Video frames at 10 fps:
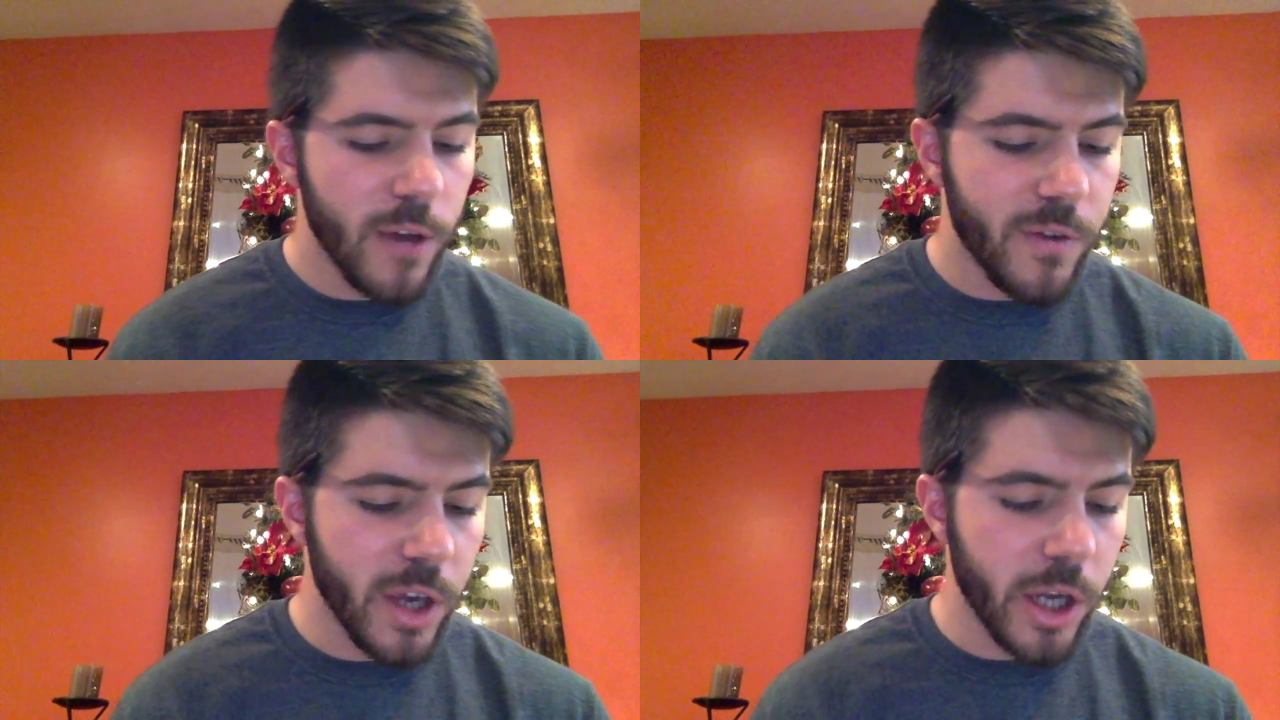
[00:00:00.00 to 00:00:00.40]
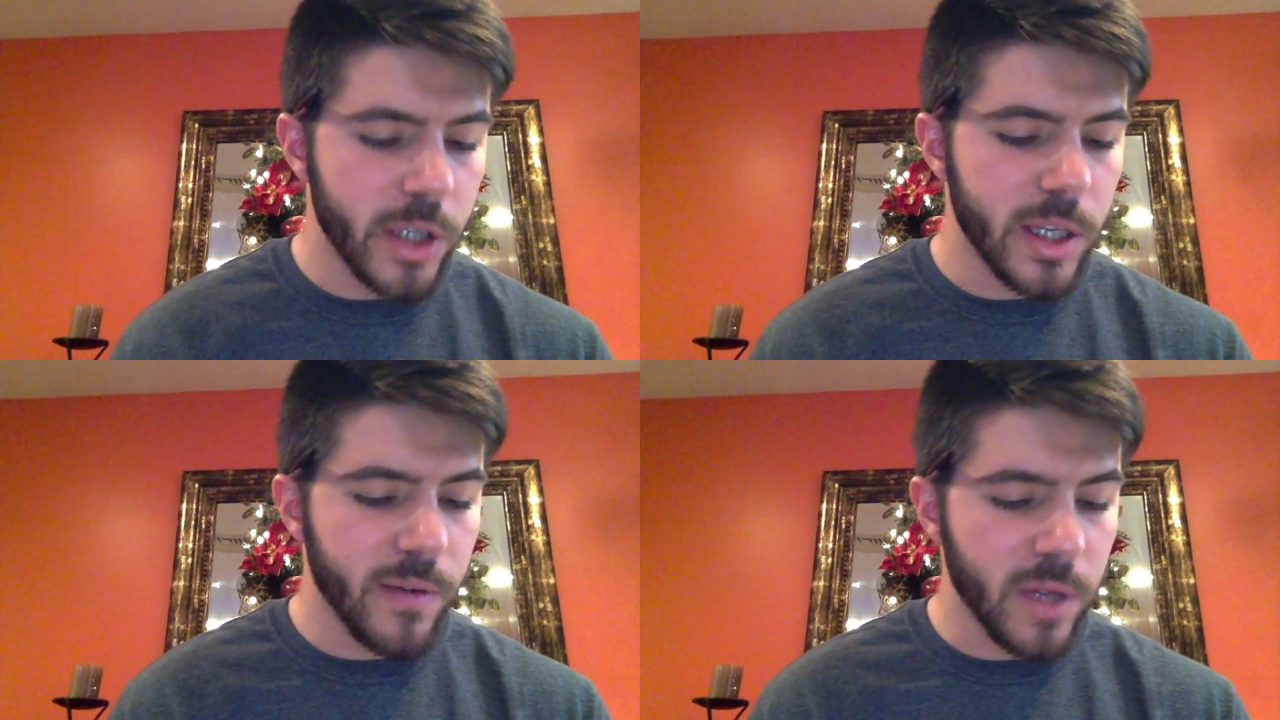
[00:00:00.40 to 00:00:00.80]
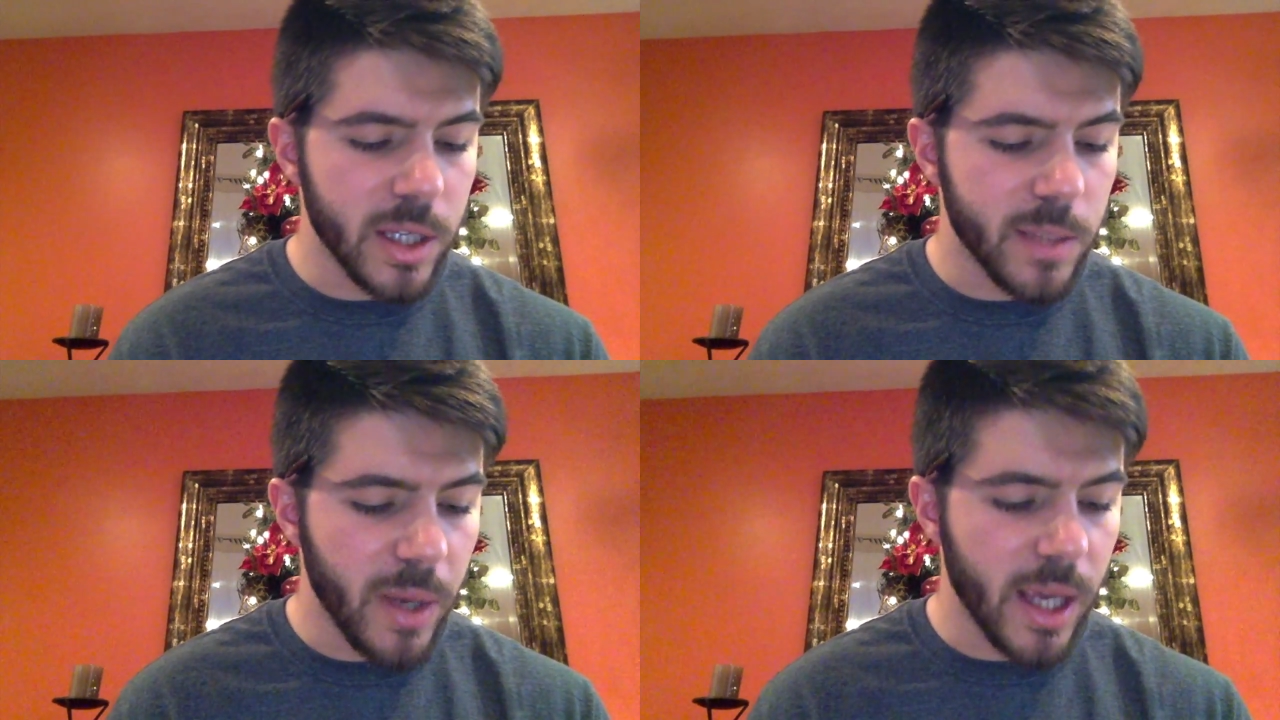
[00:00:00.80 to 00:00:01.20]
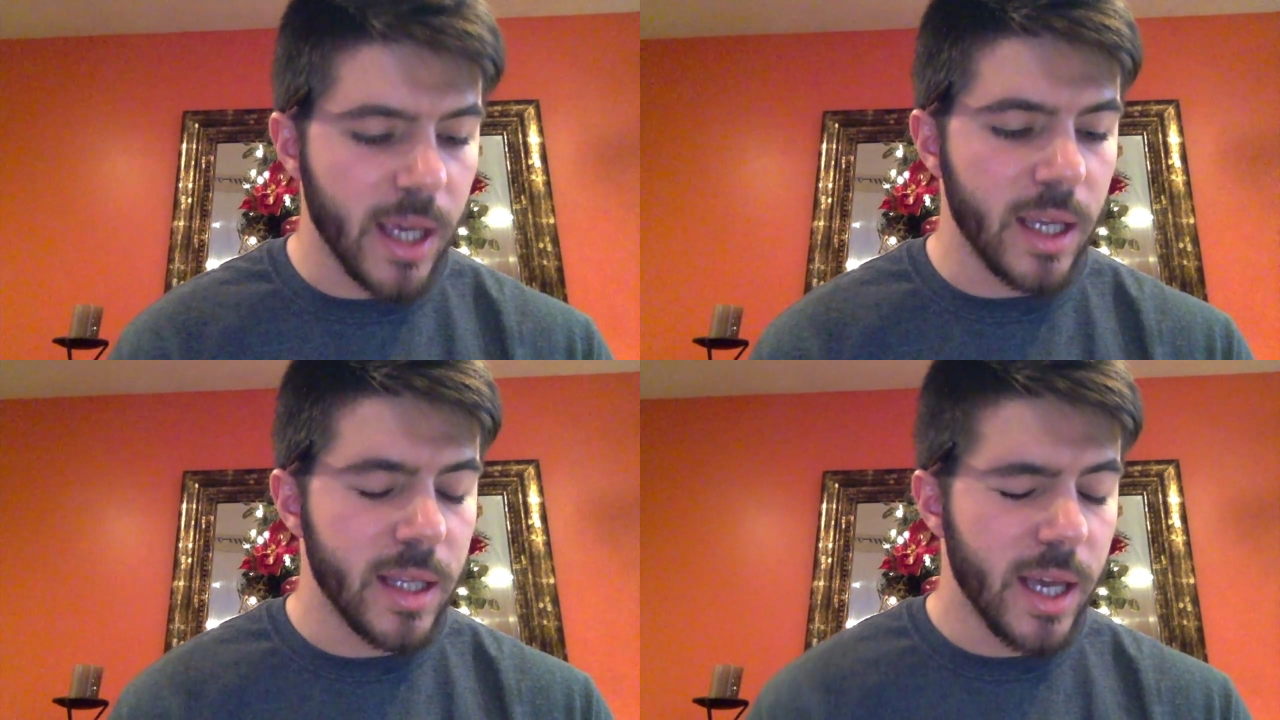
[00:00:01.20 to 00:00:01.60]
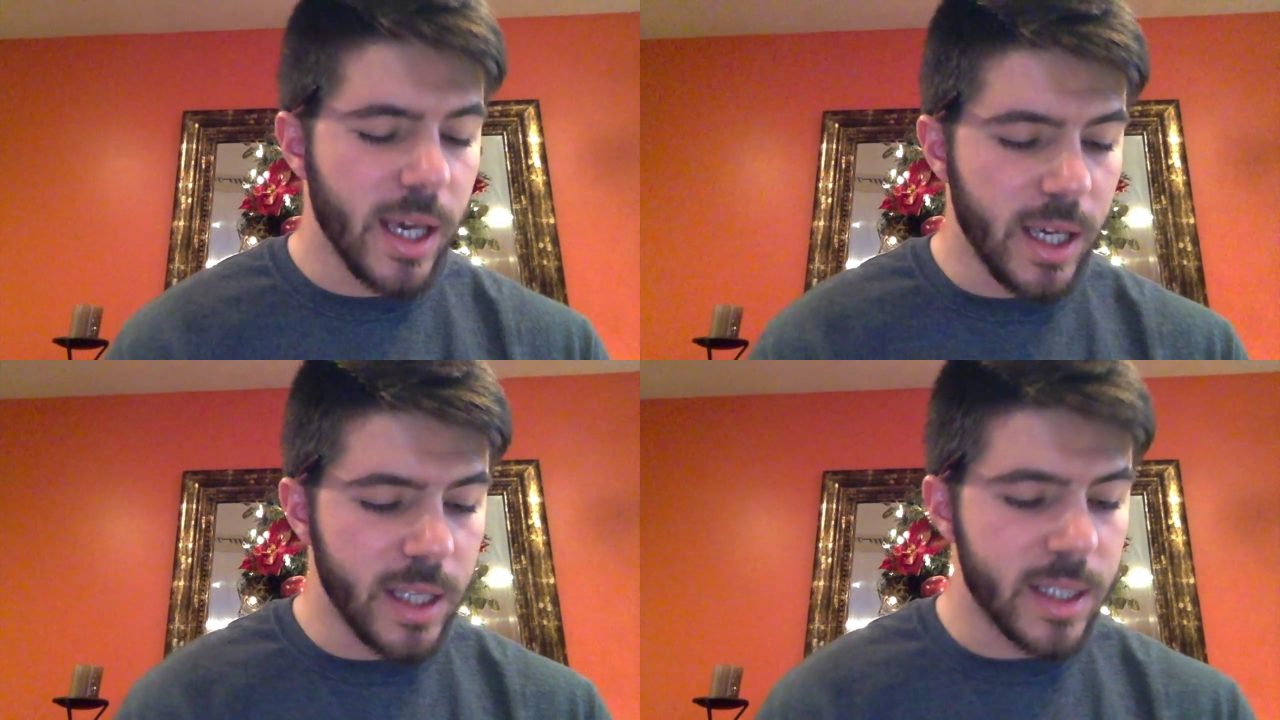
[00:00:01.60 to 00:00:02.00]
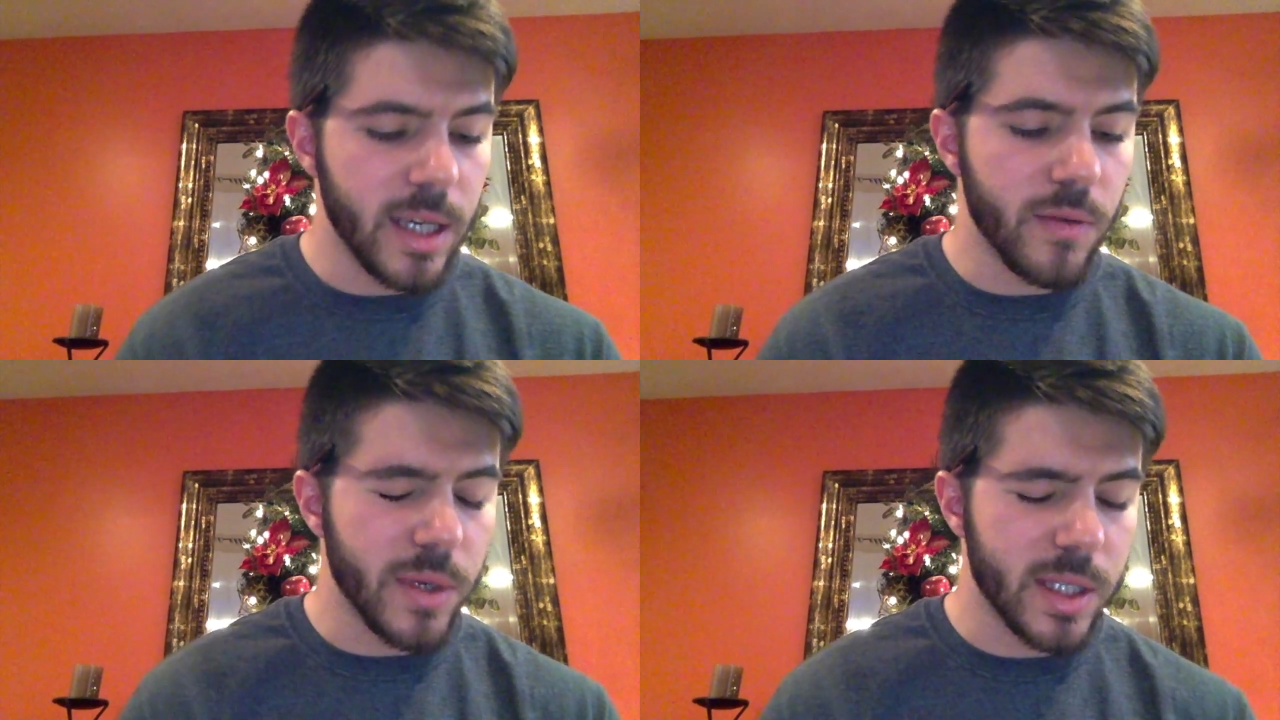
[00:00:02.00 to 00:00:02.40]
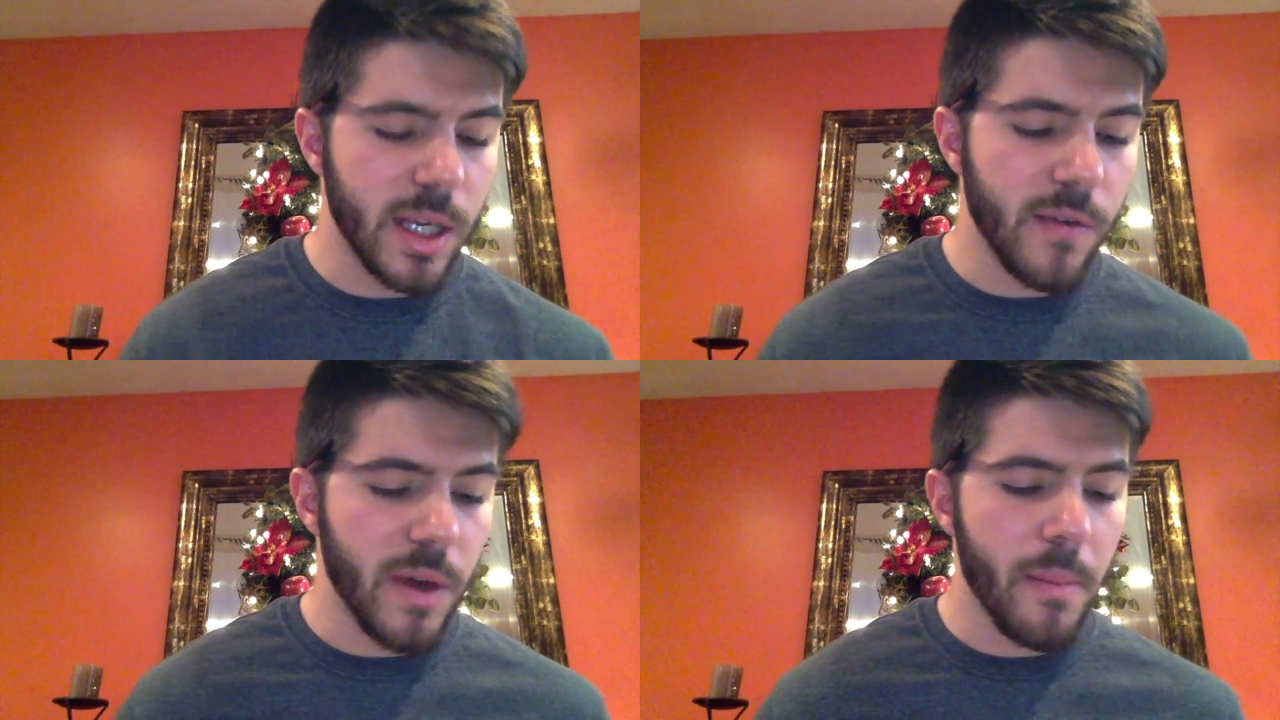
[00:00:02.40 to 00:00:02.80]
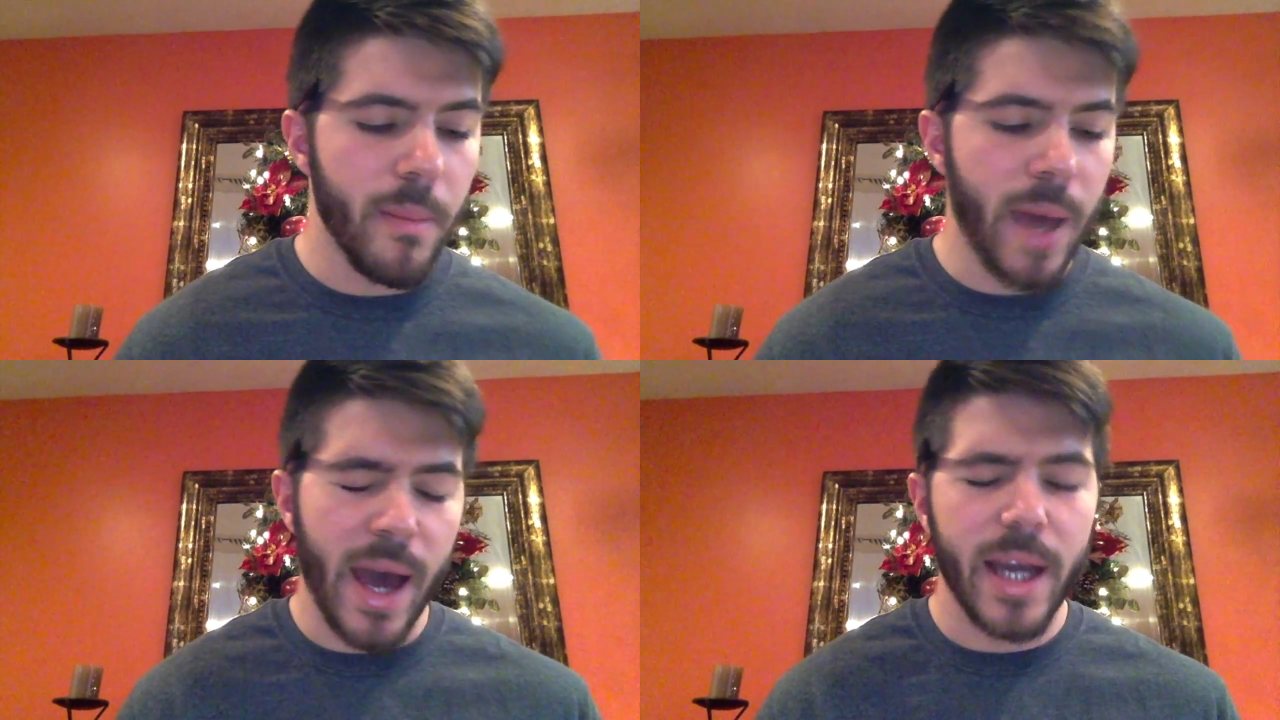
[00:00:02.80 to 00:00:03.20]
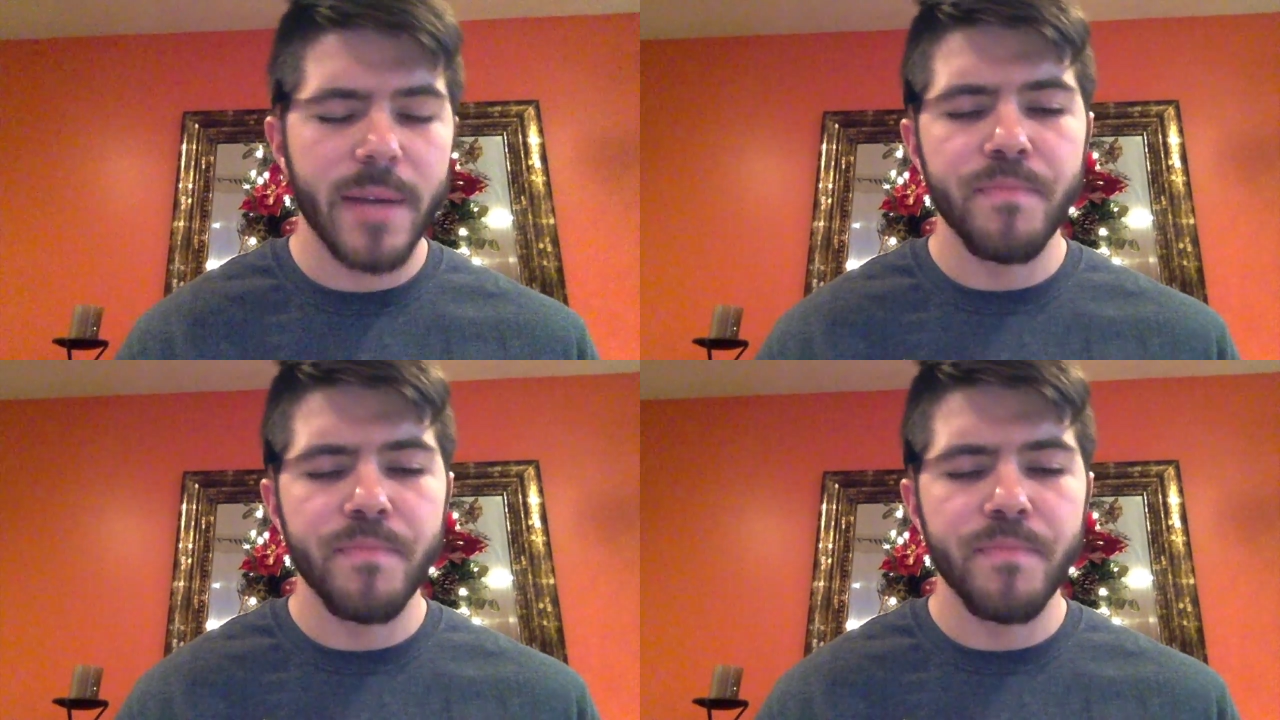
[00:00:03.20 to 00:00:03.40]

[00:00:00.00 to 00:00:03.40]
figuratively speaking, he did receive him back."